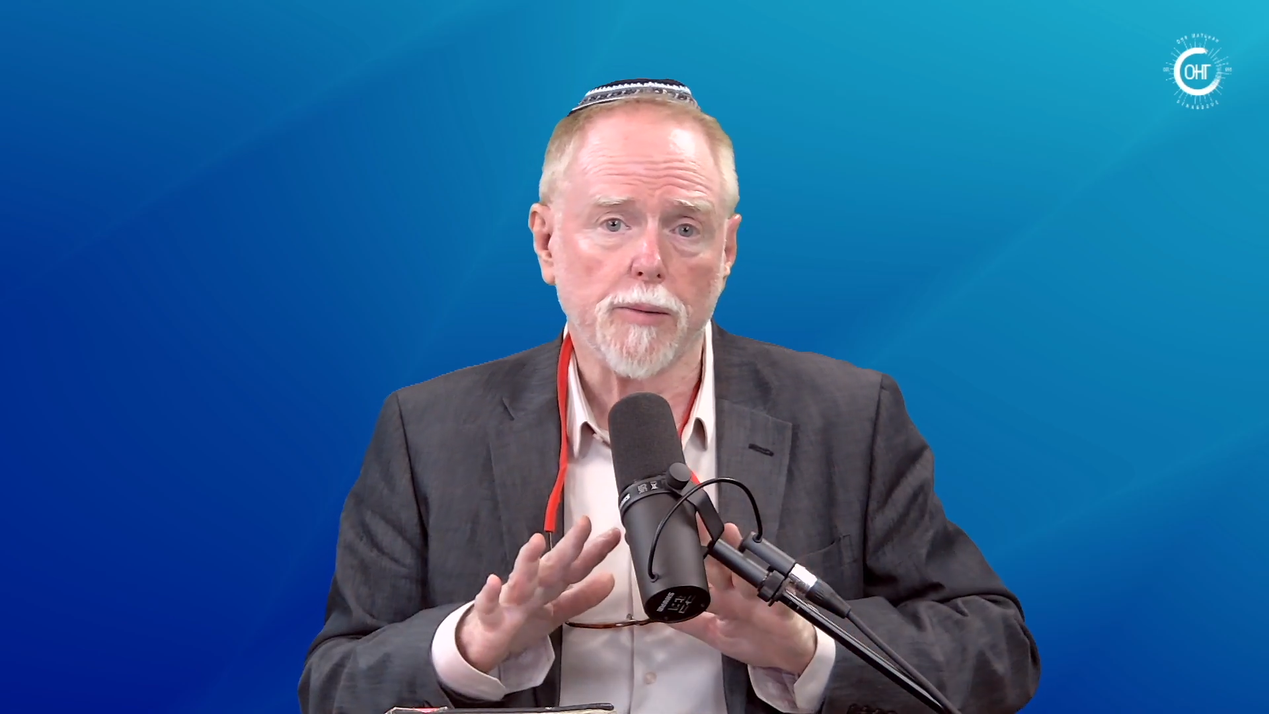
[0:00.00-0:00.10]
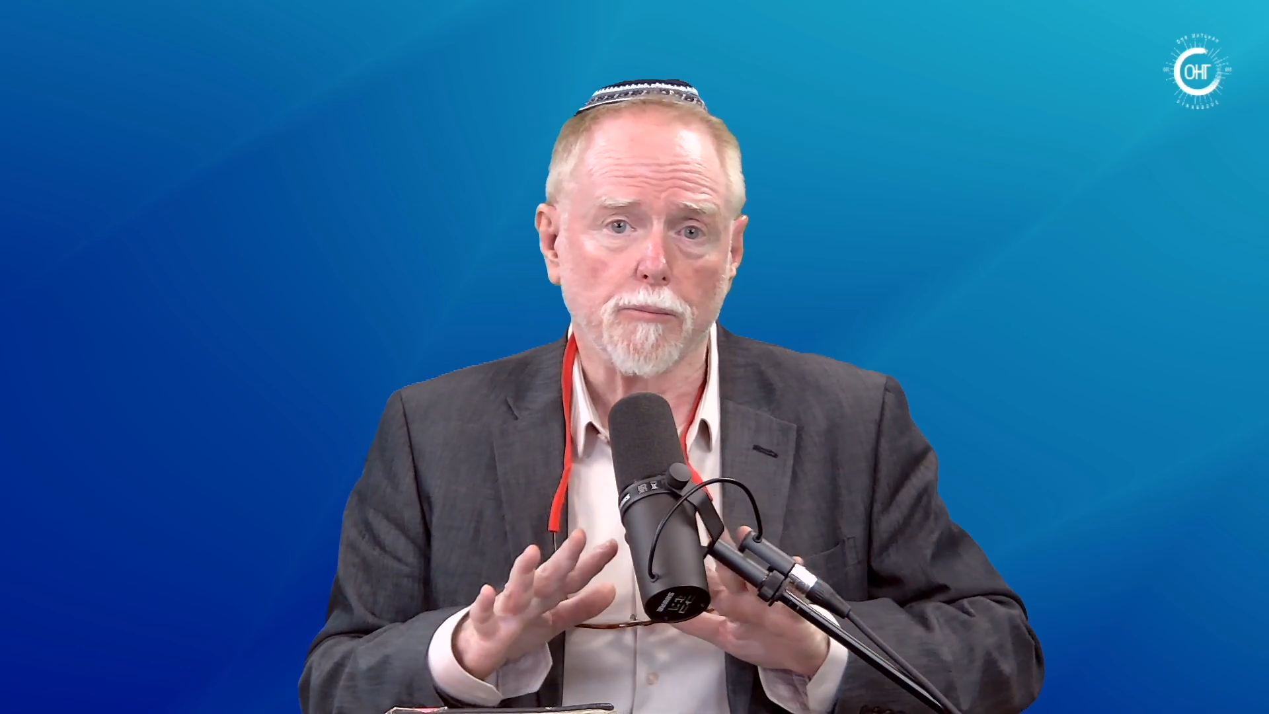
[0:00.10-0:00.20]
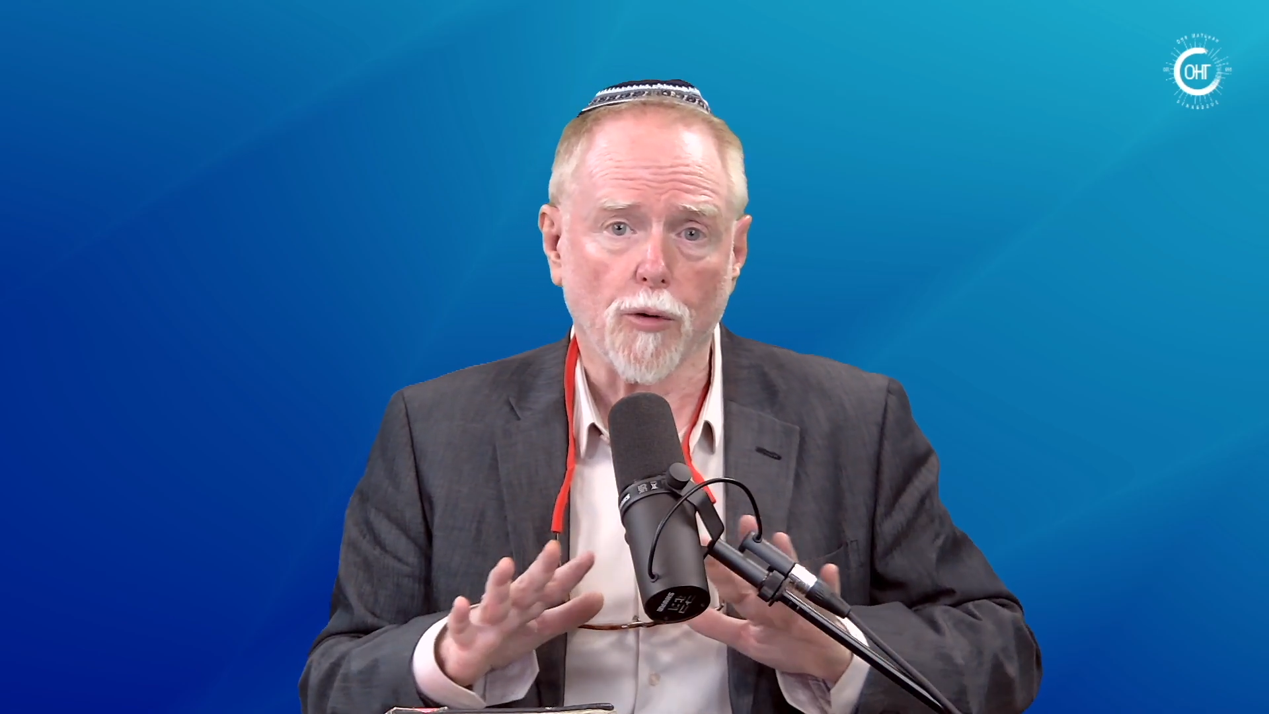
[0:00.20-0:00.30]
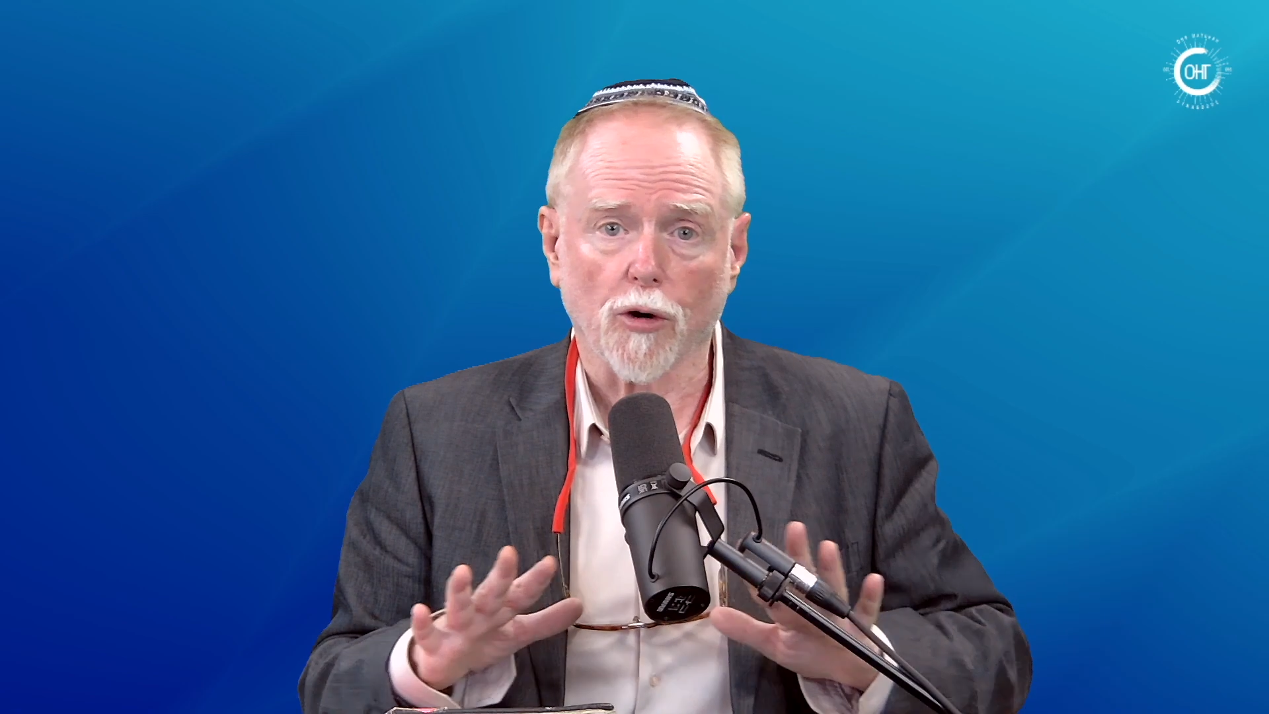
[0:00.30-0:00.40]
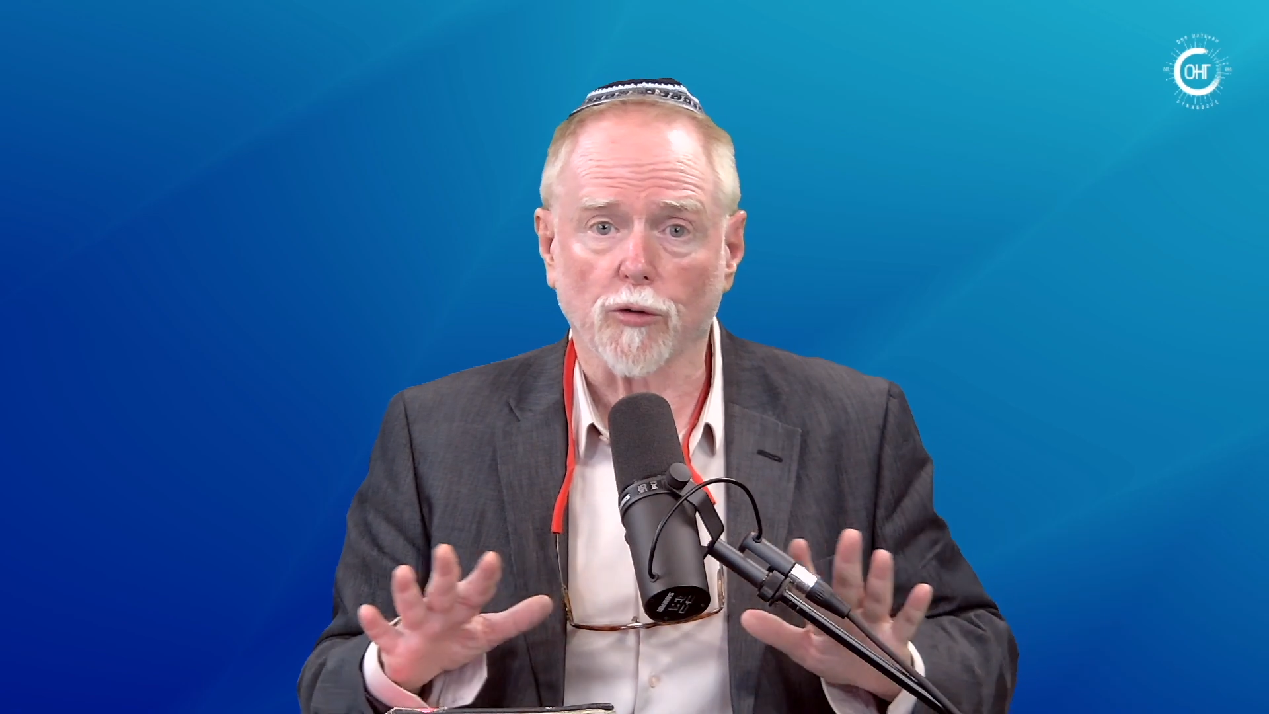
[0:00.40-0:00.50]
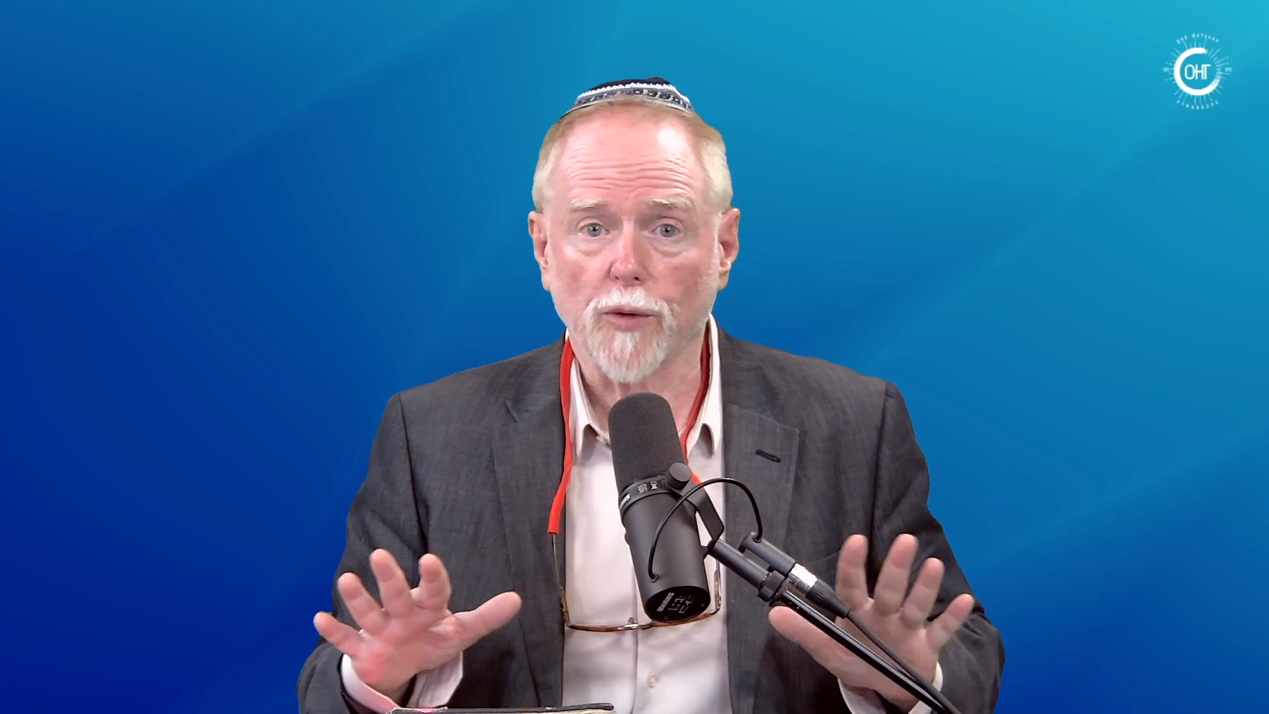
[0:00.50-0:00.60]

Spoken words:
moral